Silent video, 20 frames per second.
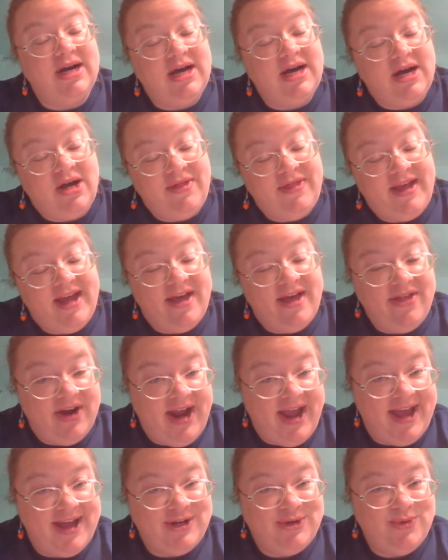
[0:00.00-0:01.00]
on the other
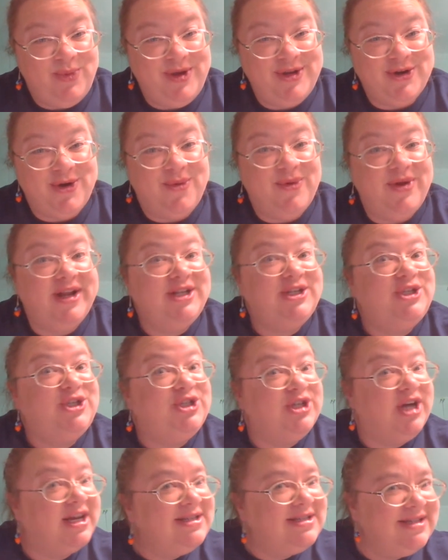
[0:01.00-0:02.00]
hand, we don't want to
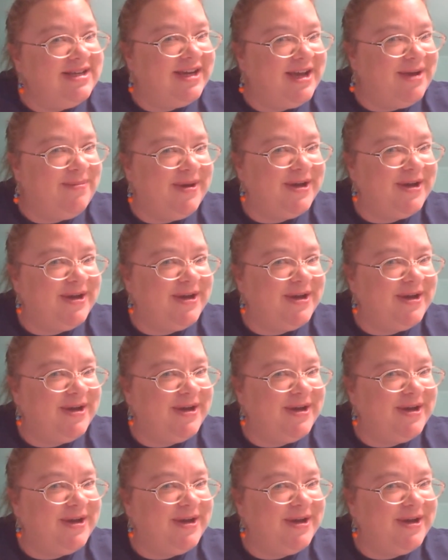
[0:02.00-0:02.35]
just look at